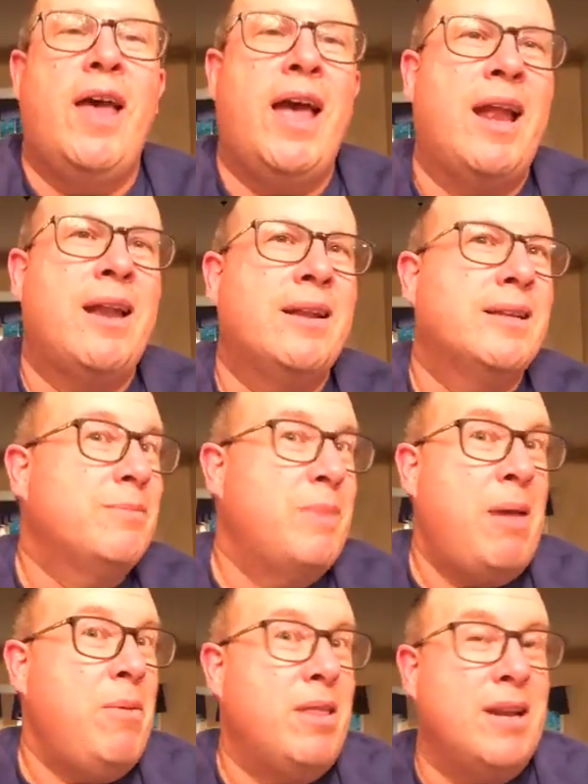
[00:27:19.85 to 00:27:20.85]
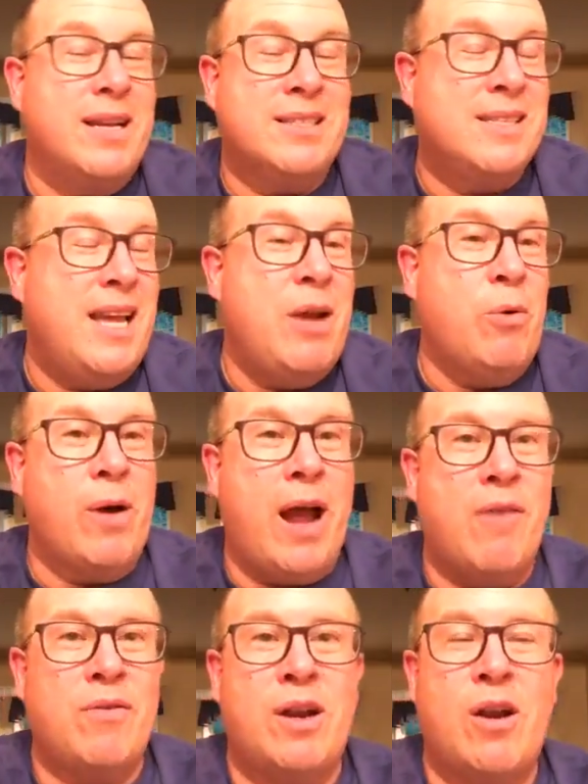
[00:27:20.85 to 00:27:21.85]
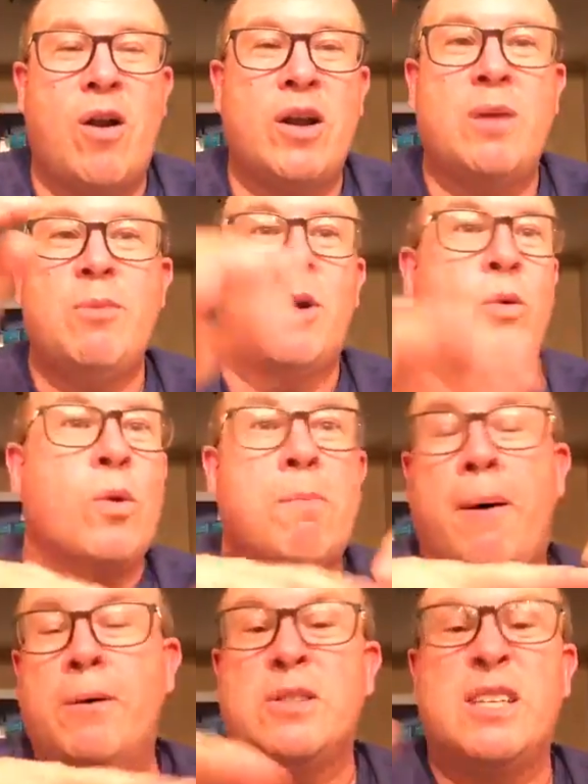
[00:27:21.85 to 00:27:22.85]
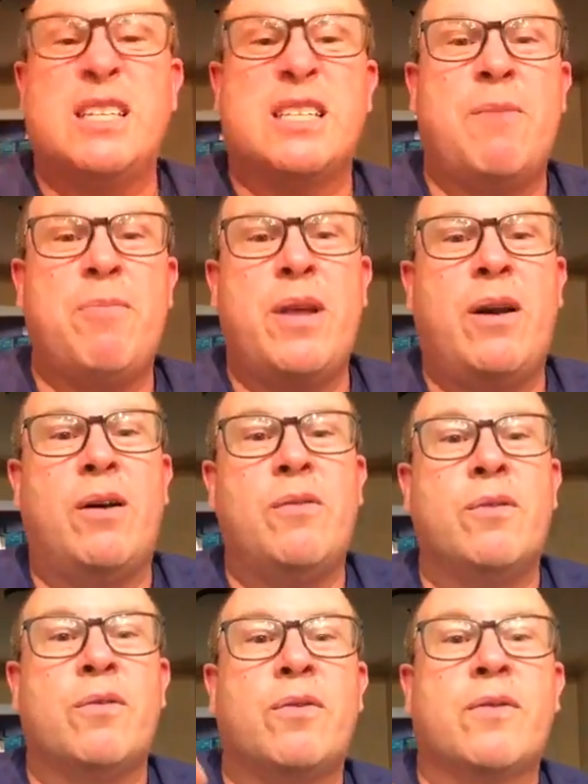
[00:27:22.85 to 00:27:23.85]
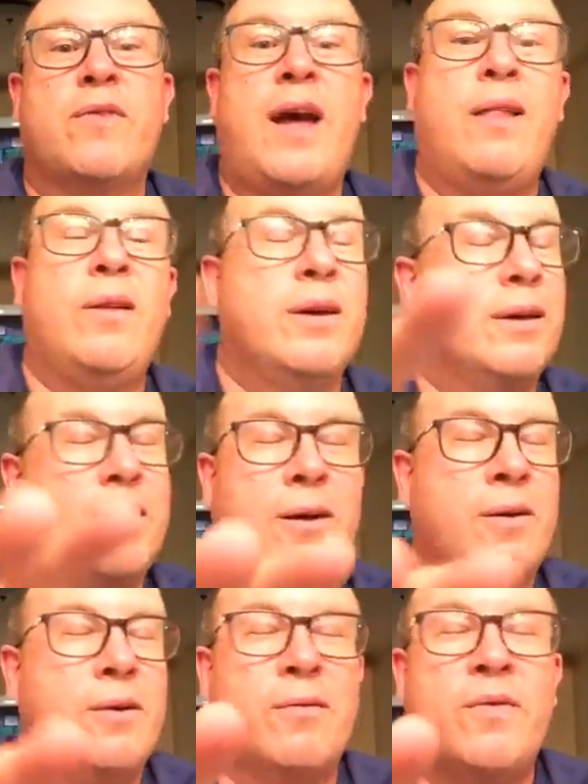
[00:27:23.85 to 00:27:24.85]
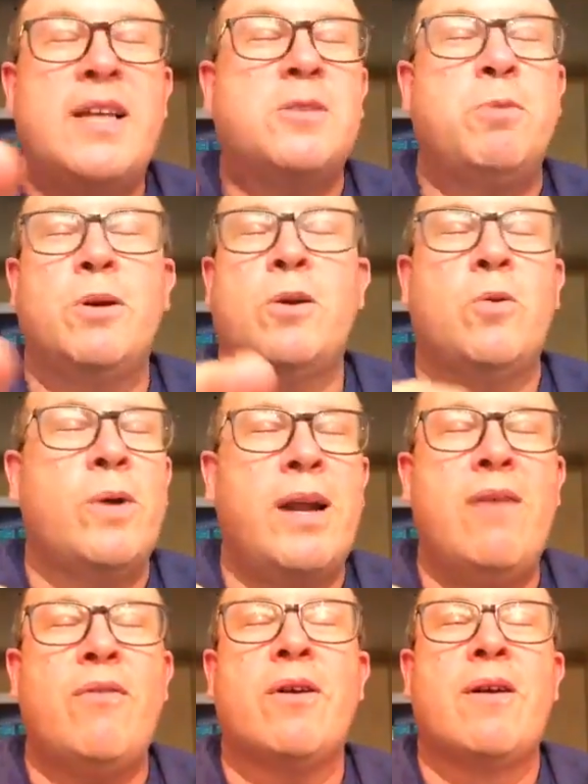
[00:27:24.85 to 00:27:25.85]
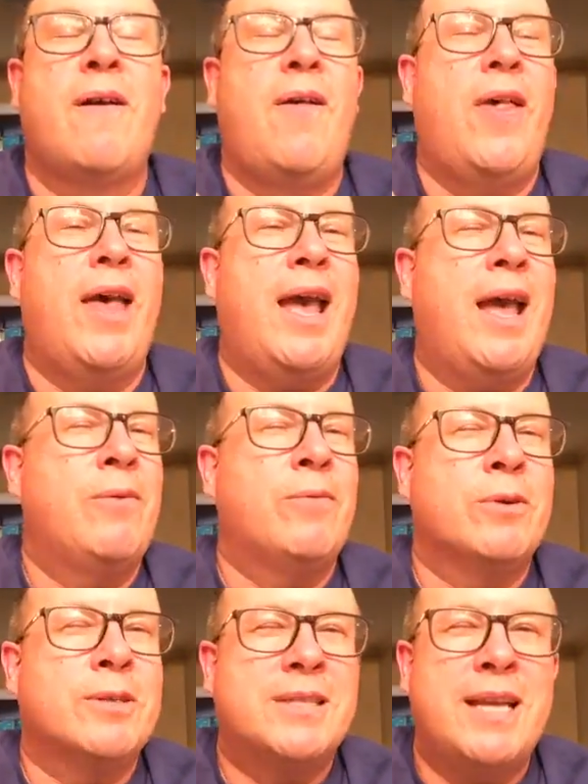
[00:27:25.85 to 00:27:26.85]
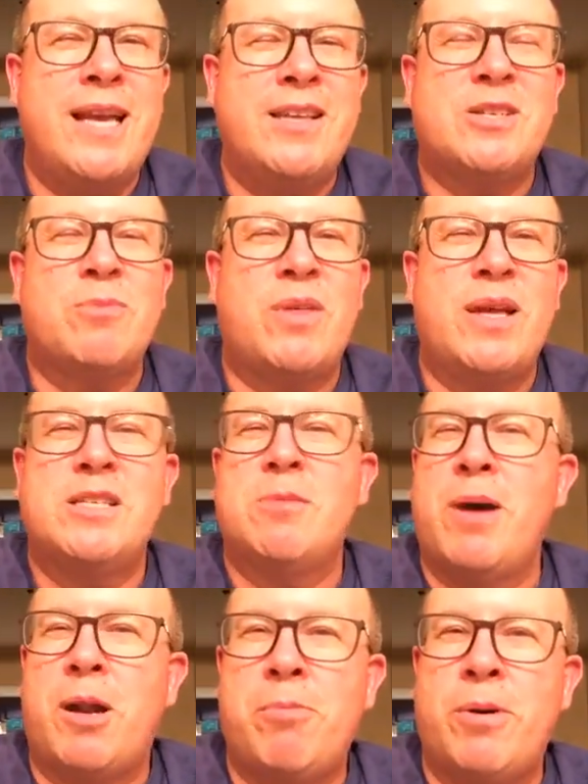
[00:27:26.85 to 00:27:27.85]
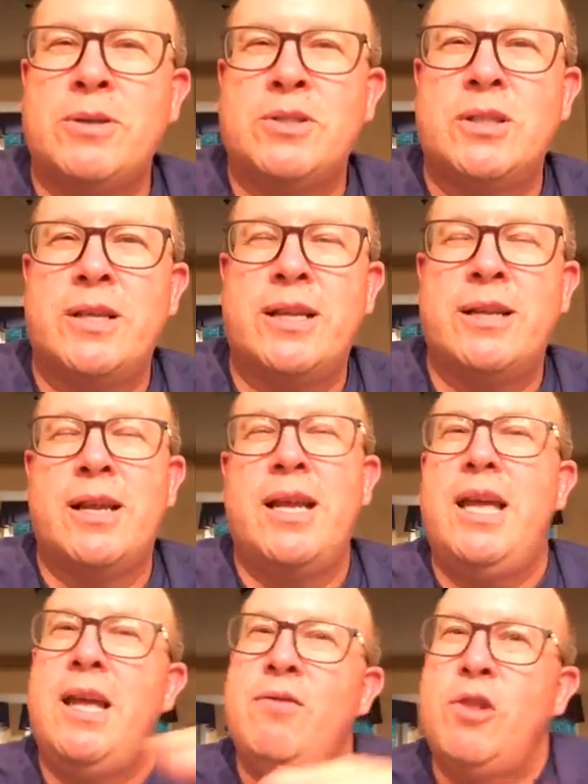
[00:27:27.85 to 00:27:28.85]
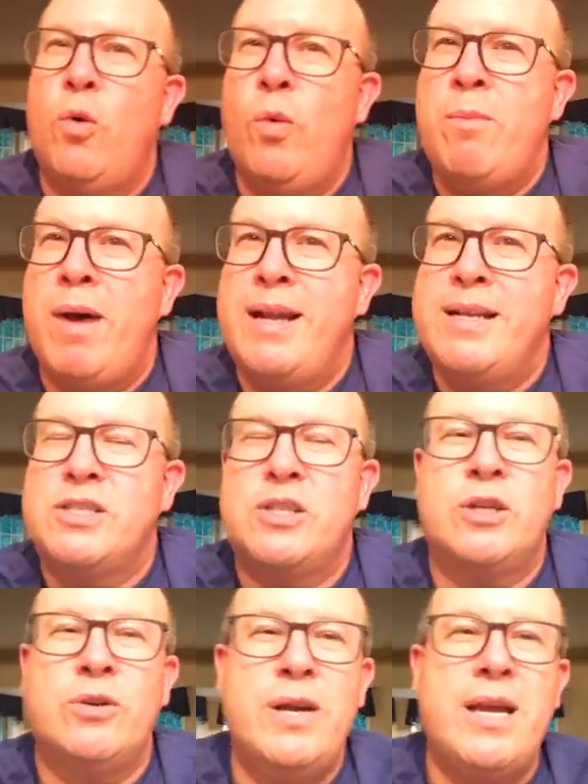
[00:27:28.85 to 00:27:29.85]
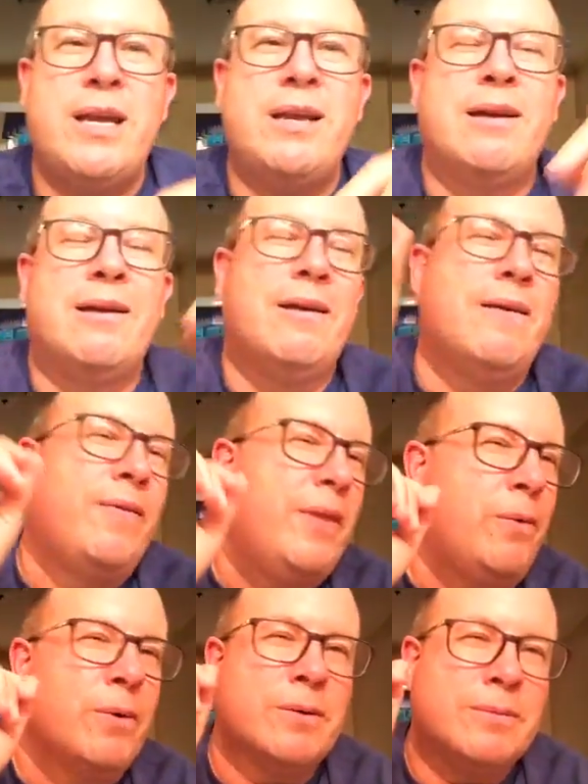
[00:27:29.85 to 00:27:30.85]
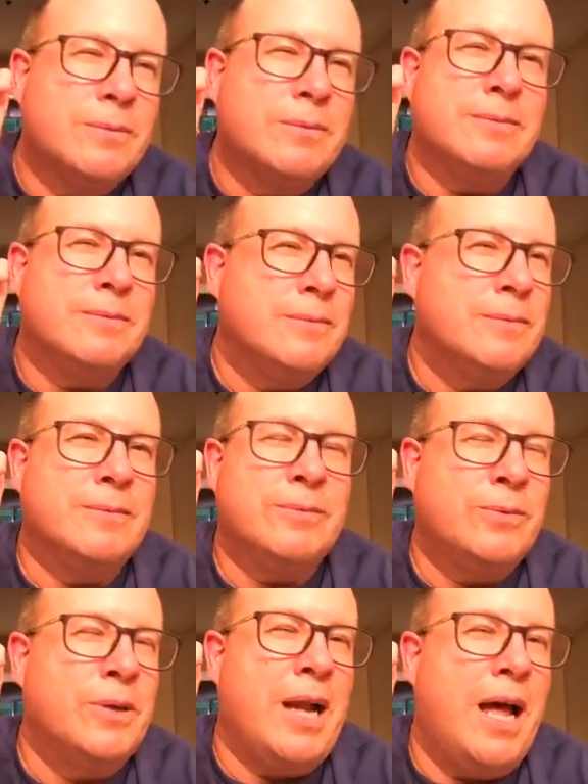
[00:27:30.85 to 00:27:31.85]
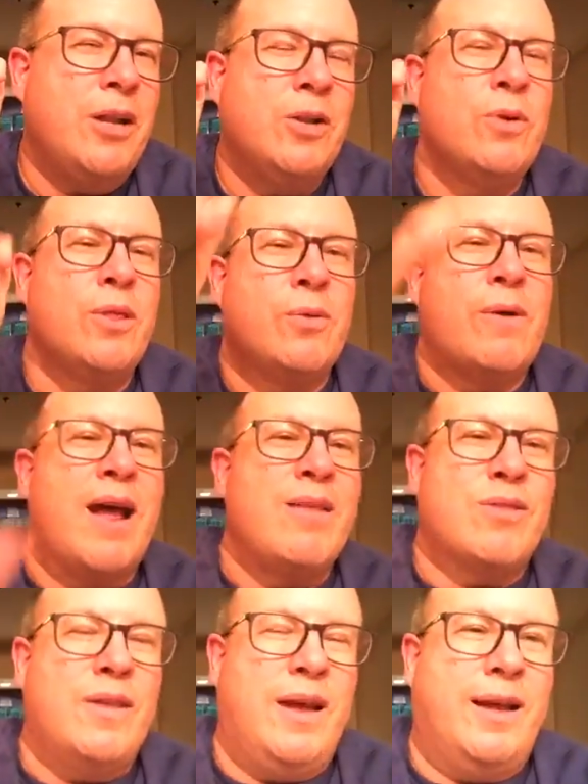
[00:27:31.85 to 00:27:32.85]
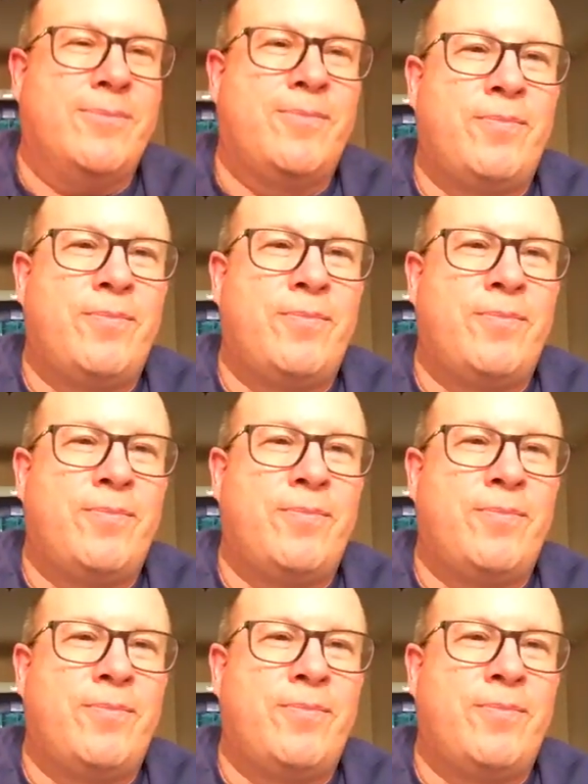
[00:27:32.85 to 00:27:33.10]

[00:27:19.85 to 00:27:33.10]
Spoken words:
And maybe the next day we're having an argument or we're posting something on Facebook or whatever, and we're saying some things about a person that even though we might disagree, that we're not doing the right thing.